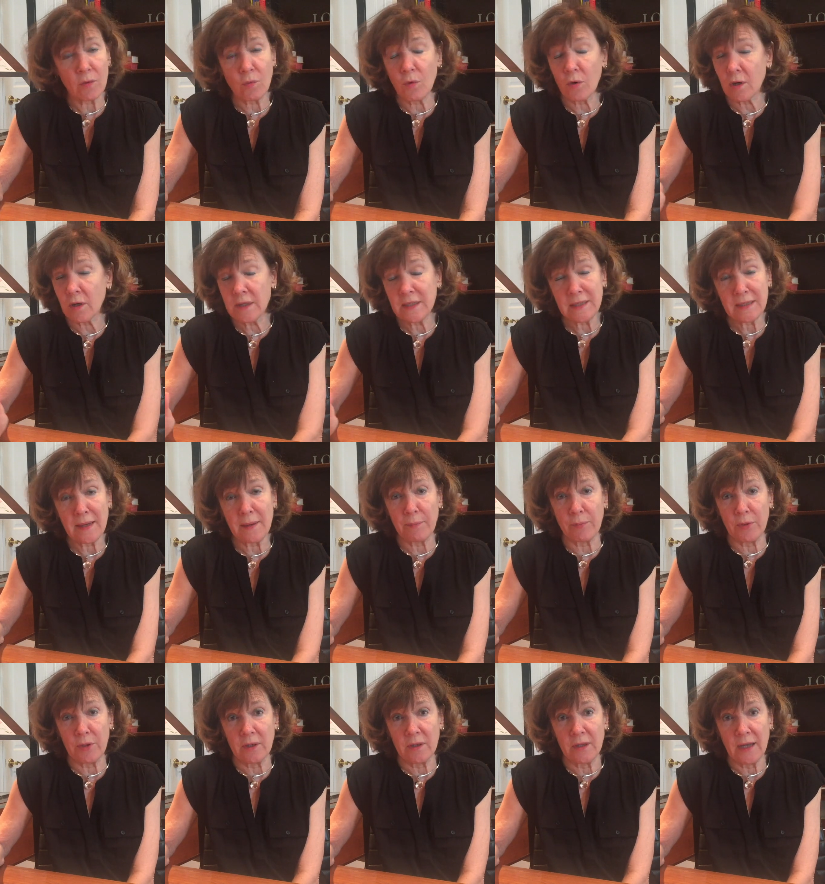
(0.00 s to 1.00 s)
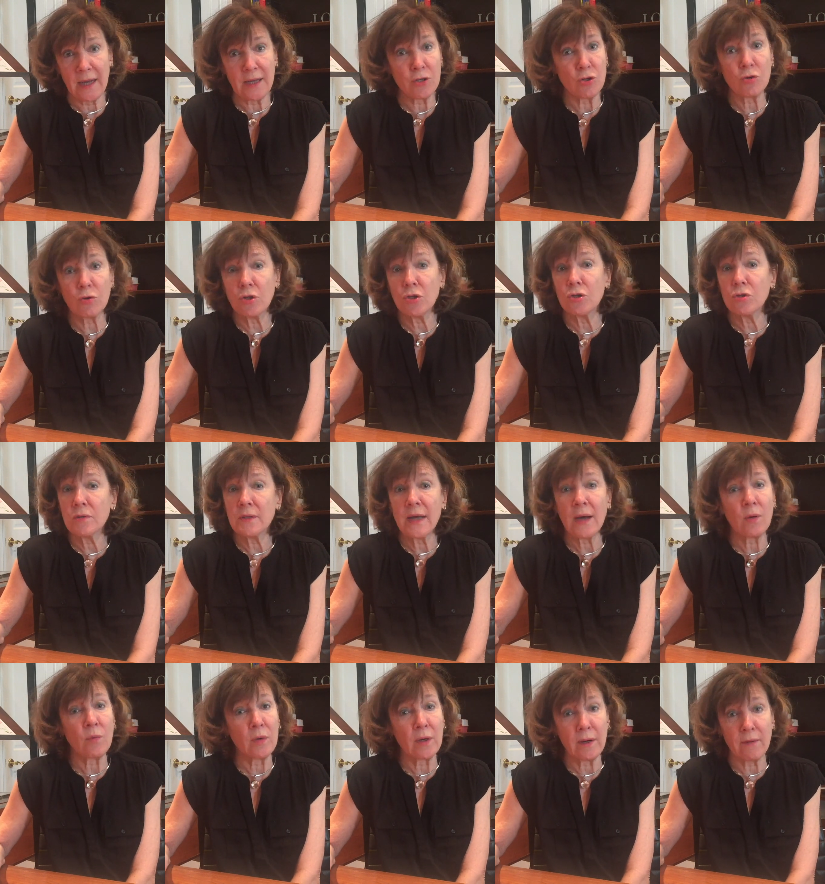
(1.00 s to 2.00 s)
work is separate, and you can do
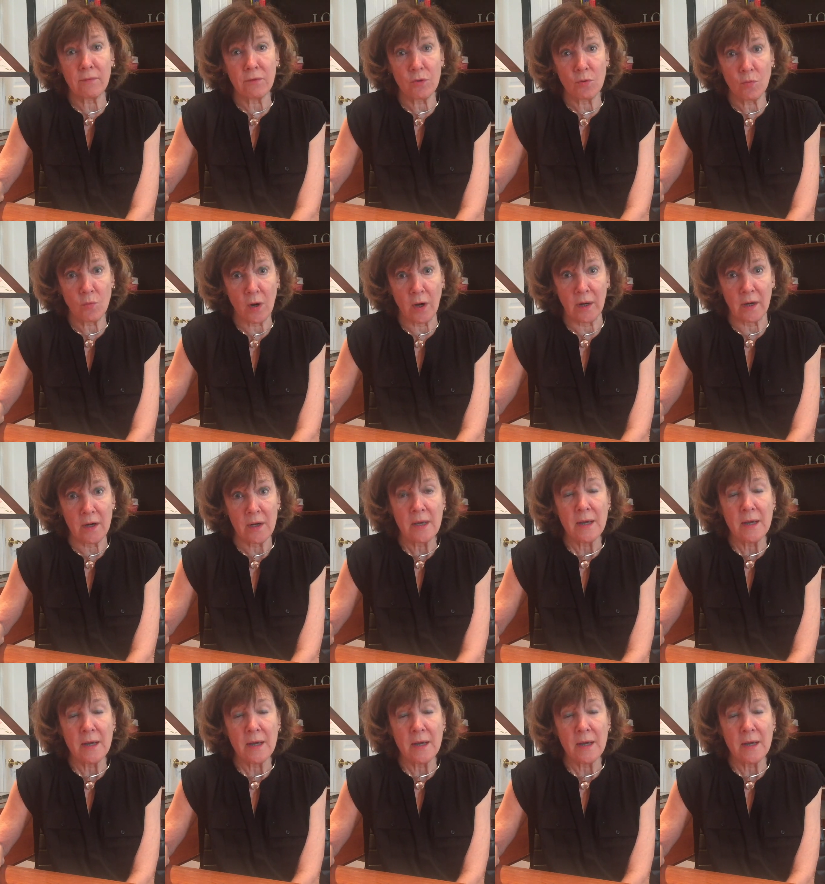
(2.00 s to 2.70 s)
that whenever you want.